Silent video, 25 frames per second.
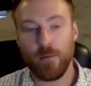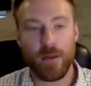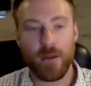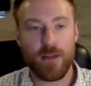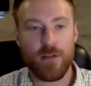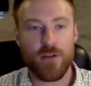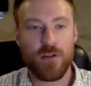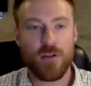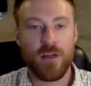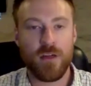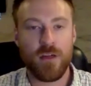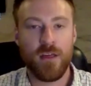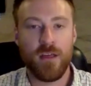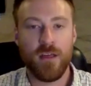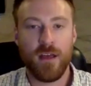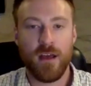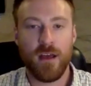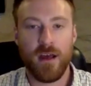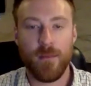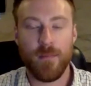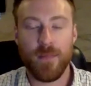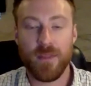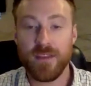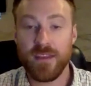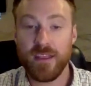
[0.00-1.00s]
which
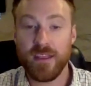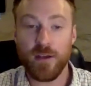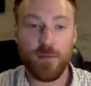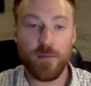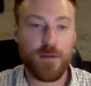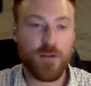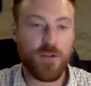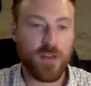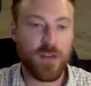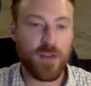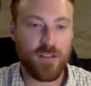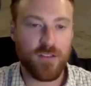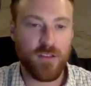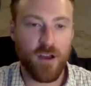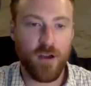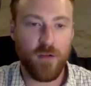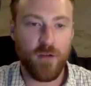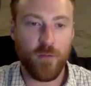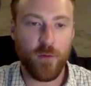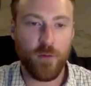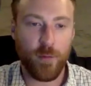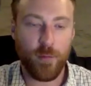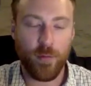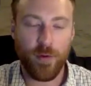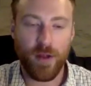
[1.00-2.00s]
the DealMachine
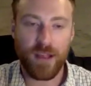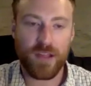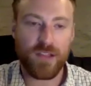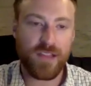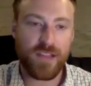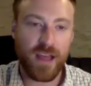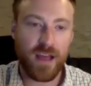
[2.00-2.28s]
software breaks